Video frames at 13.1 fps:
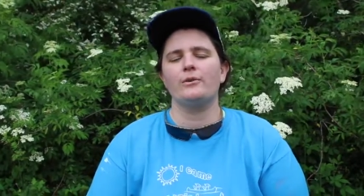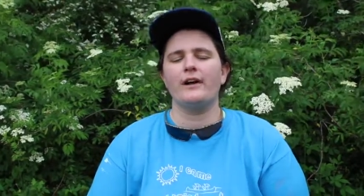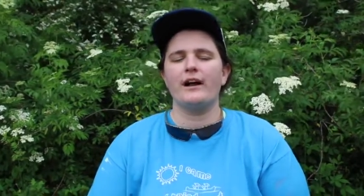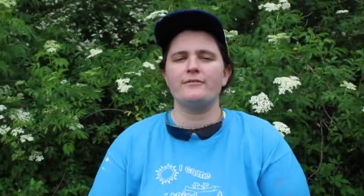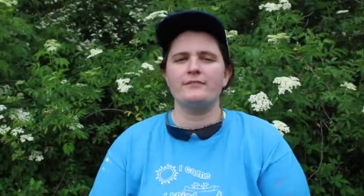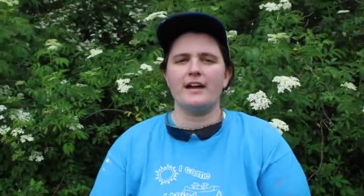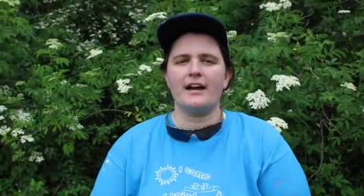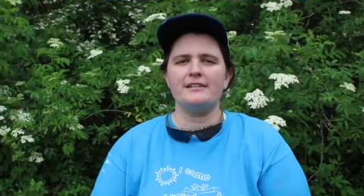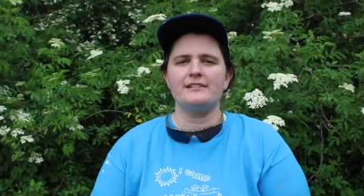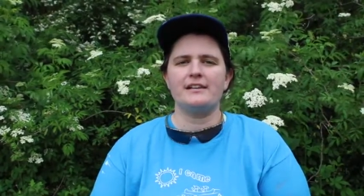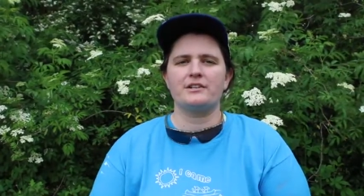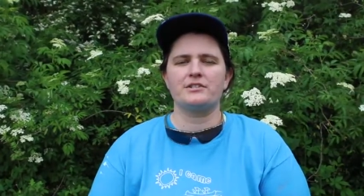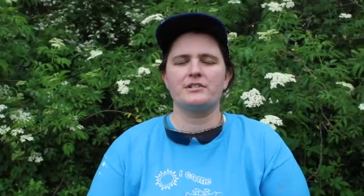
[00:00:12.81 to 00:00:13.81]
We'll have nine
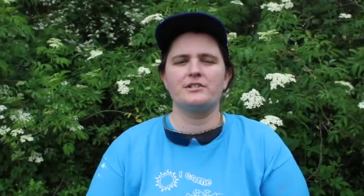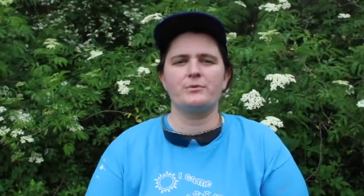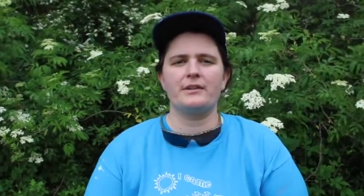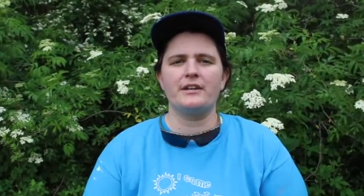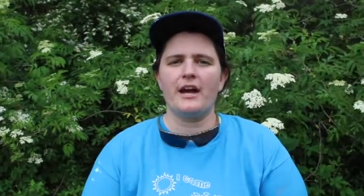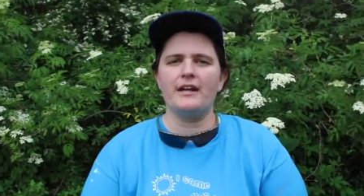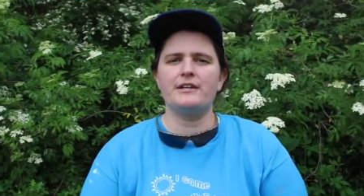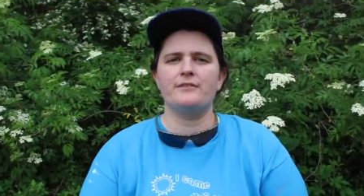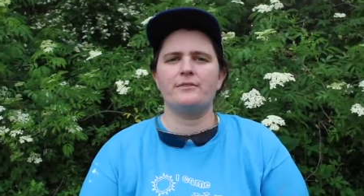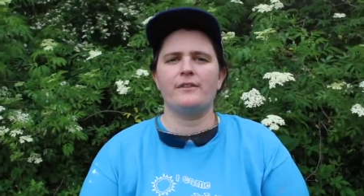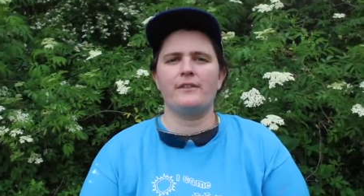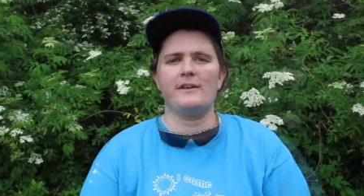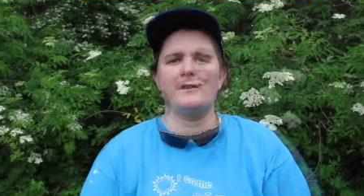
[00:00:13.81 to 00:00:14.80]
sessions with nine
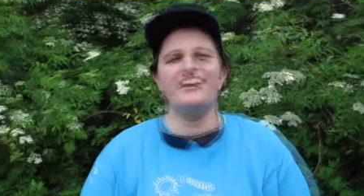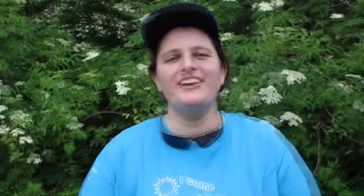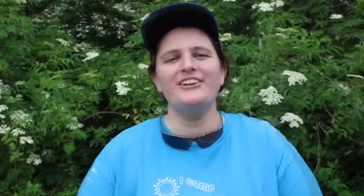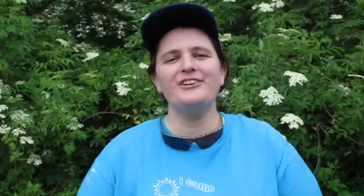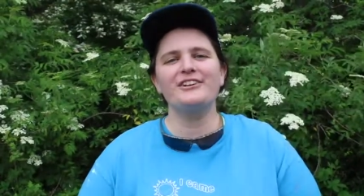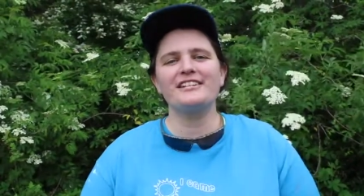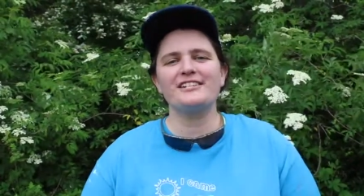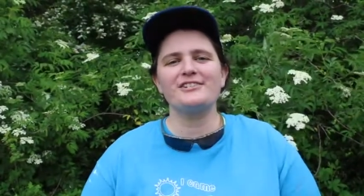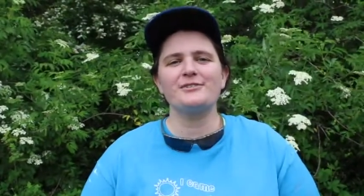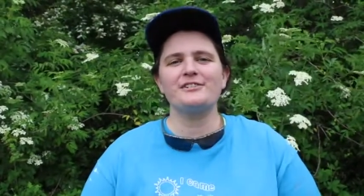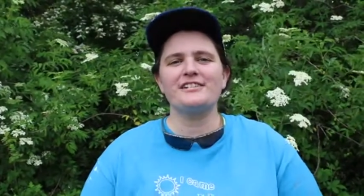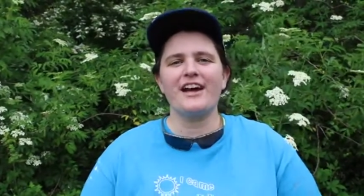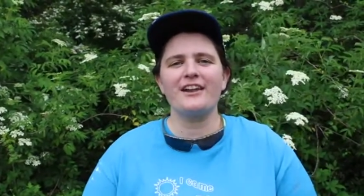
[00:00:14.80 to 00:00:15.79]
different themes. You'll get to
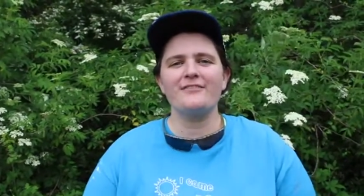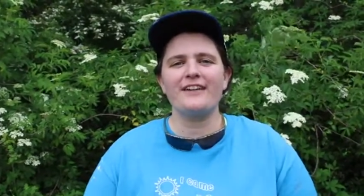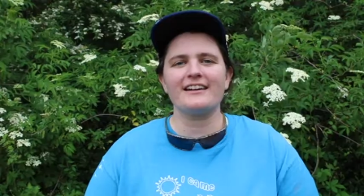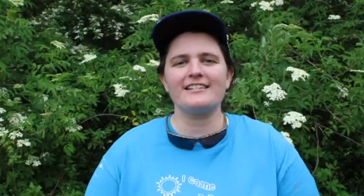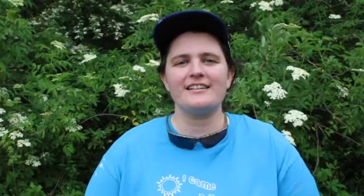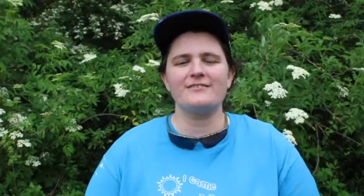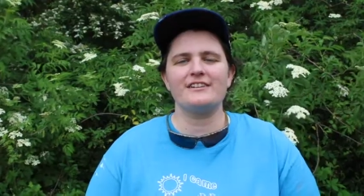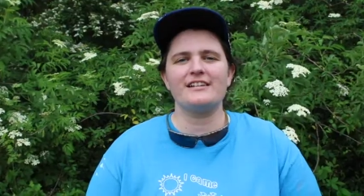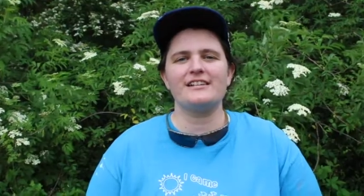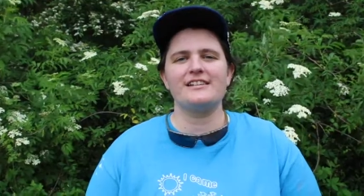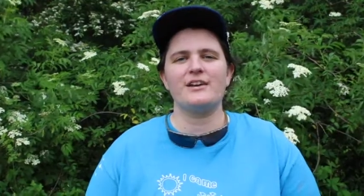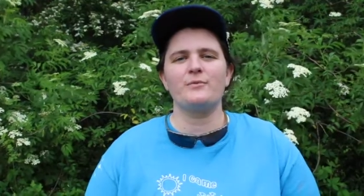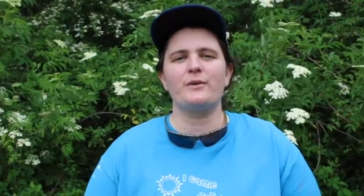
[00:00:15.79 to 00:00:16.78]
do a ton of
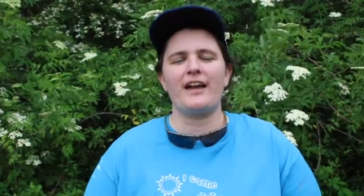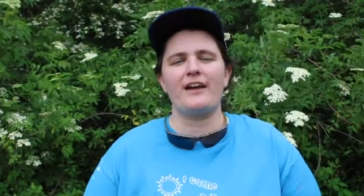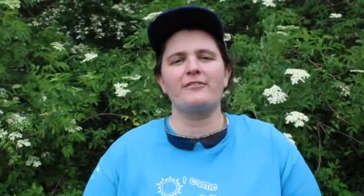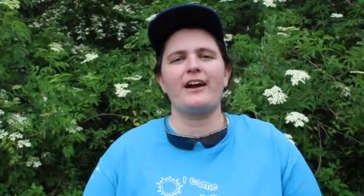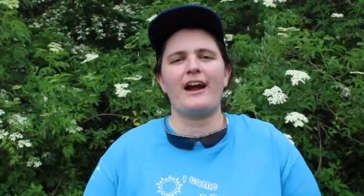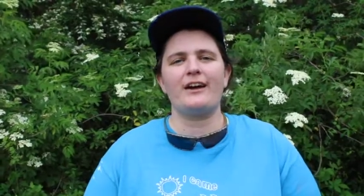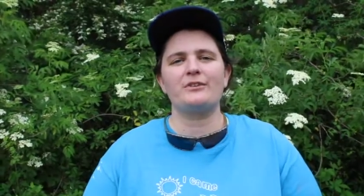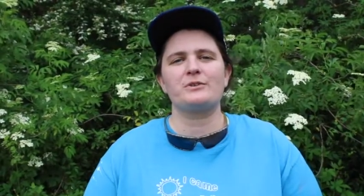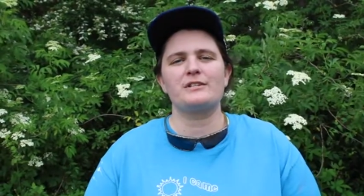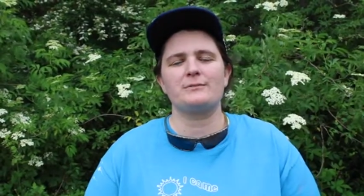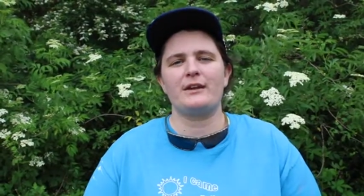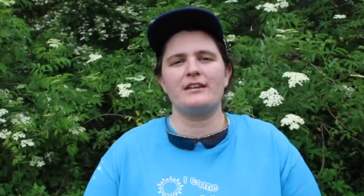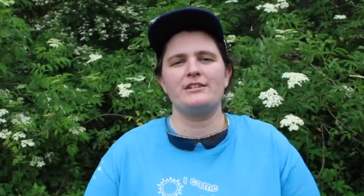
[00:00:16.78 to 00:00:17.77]
activities in whatever outdoor
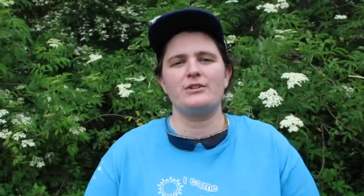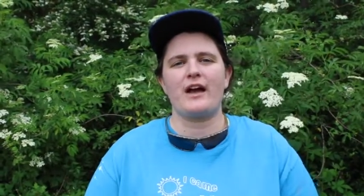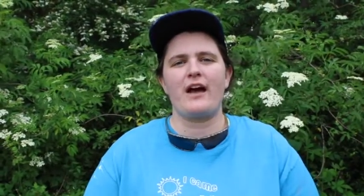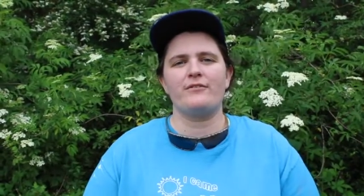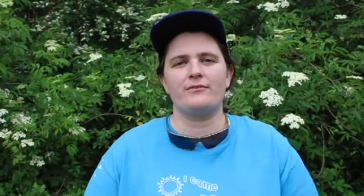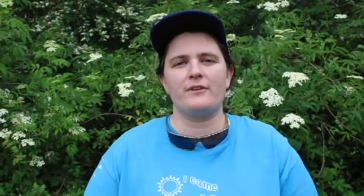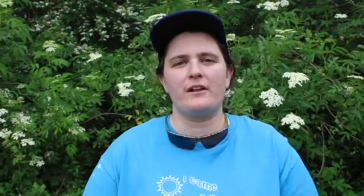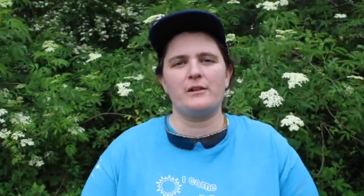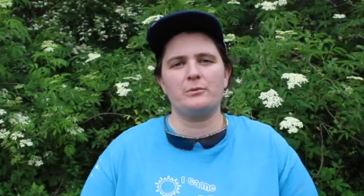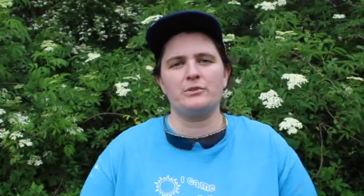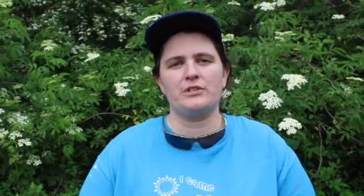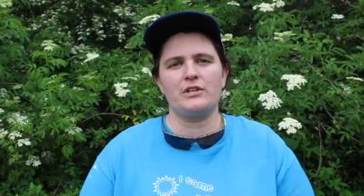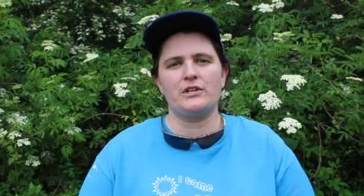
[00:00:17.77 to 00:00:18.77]
space you have
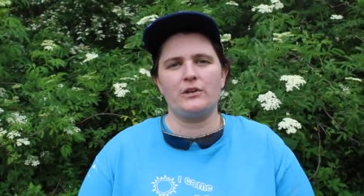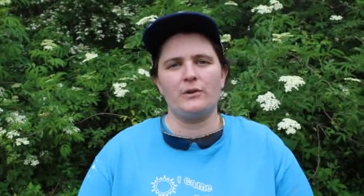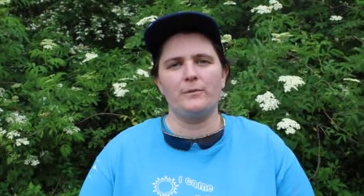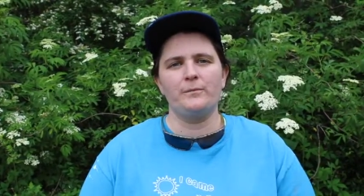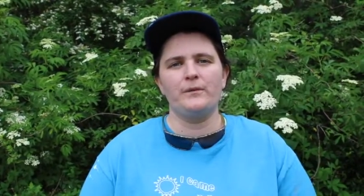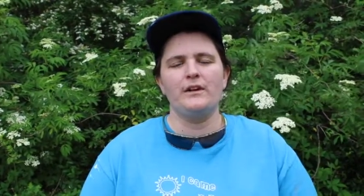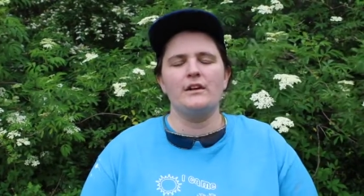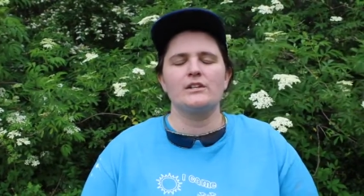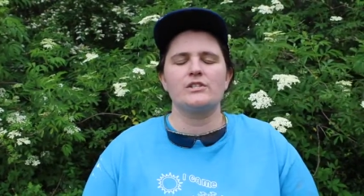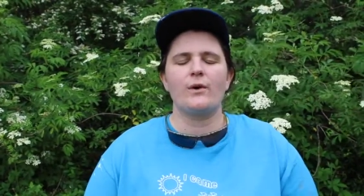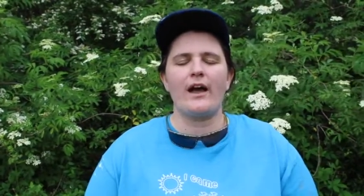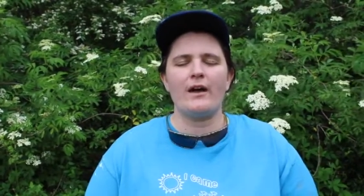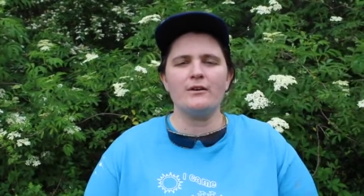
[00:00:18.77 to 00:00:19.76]
available to you.
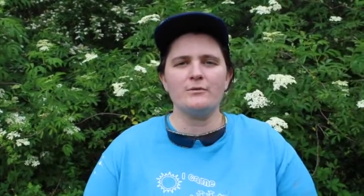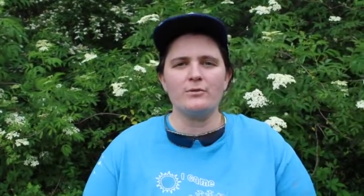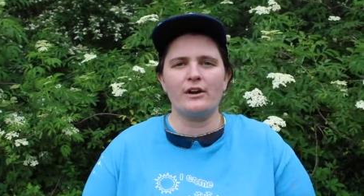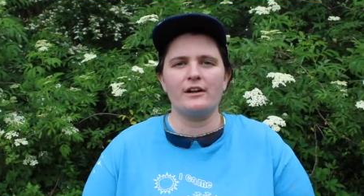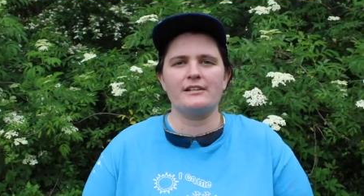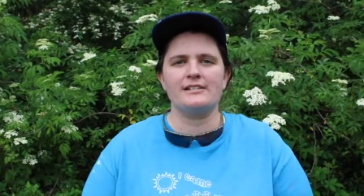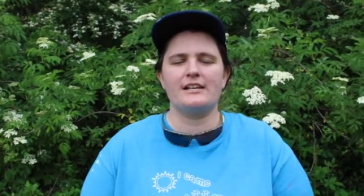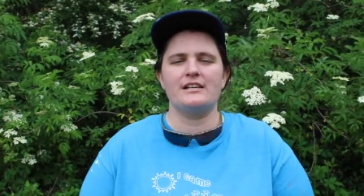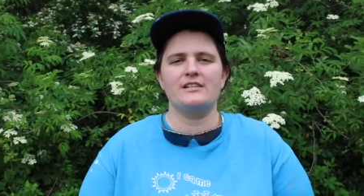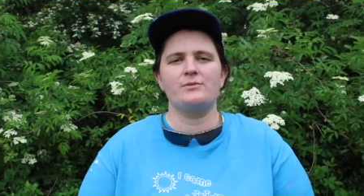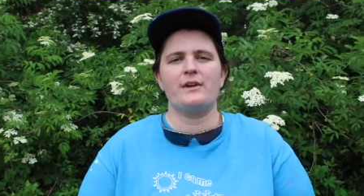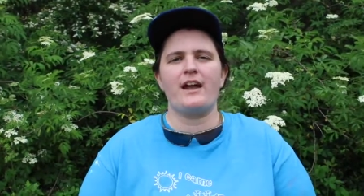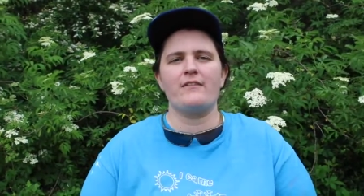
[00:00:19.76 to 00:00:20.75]
So how it works
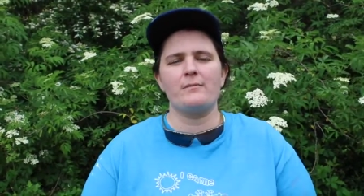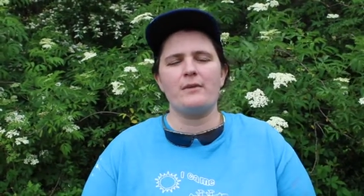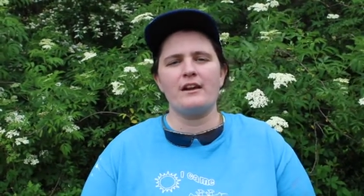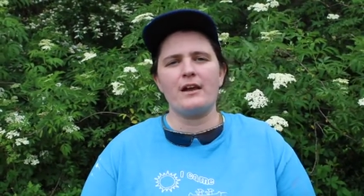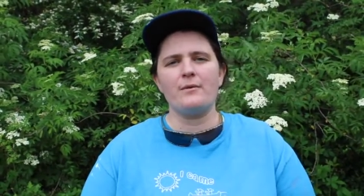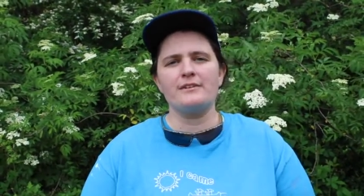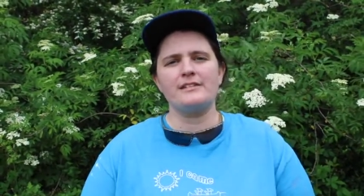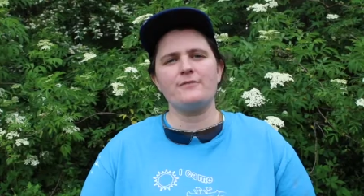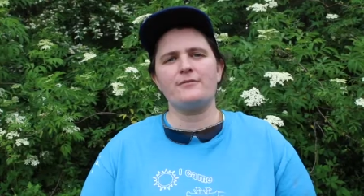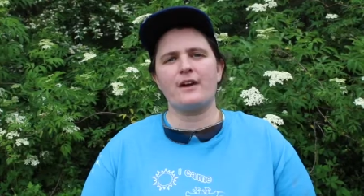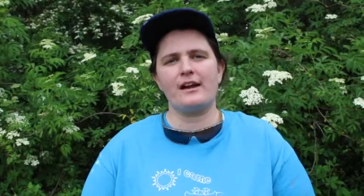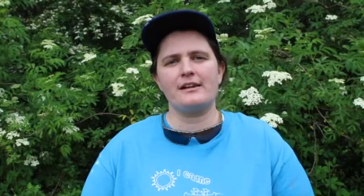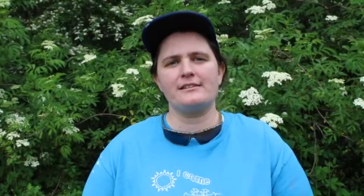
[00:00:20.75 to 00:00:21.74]
is we have a Monday, Wednesday,
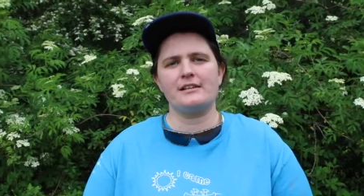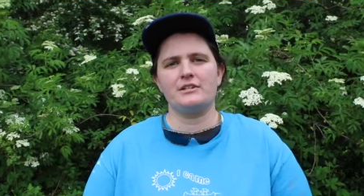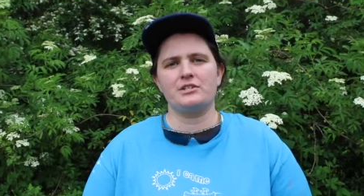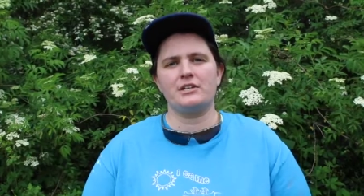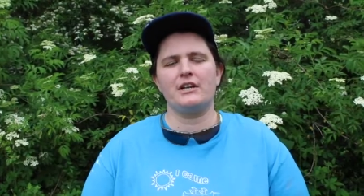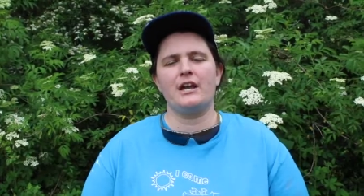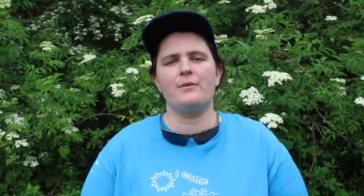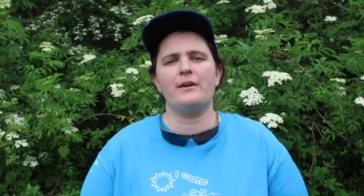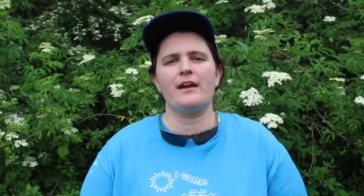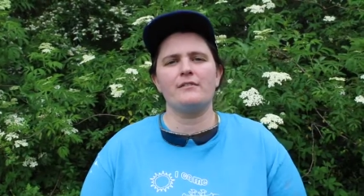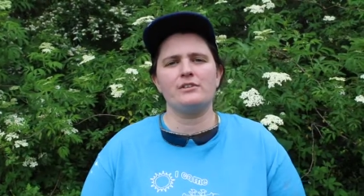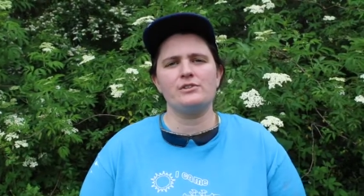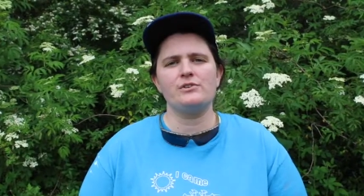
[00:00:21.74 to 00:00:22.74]
Friday session and we
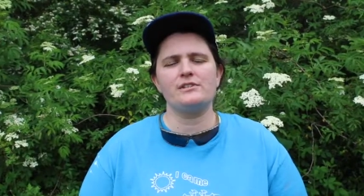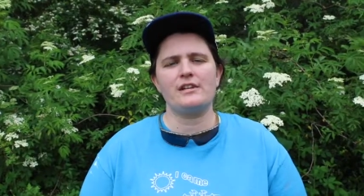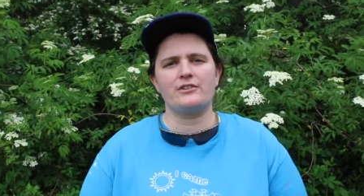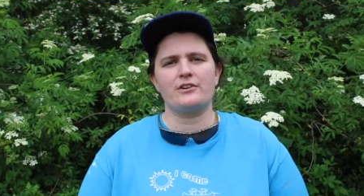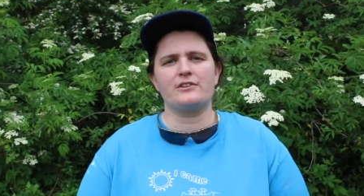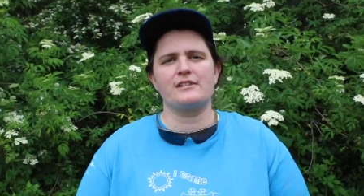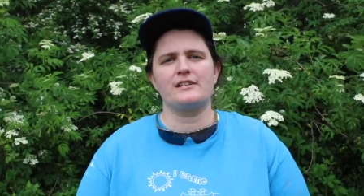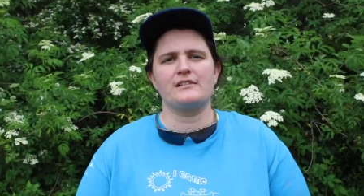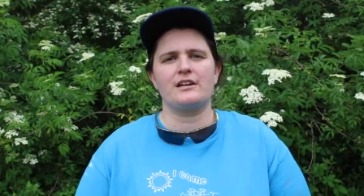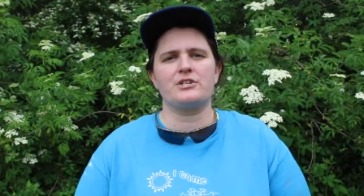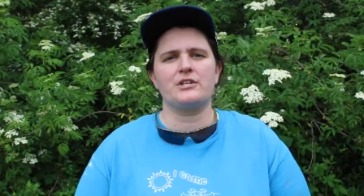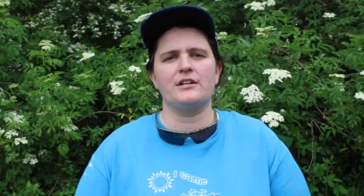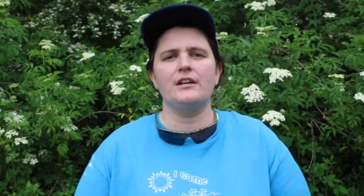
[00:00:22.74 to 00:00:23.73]
have a Tuesday, Thursday
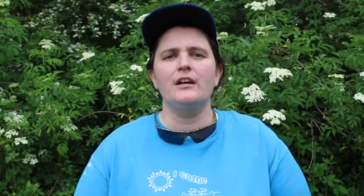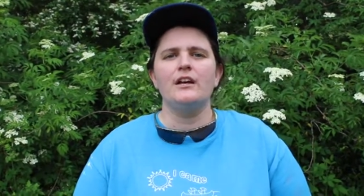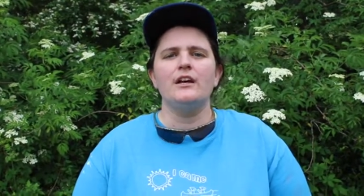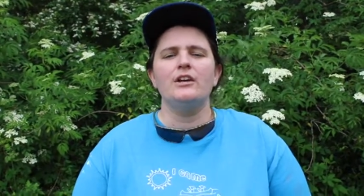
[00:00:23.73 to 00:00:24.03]
session.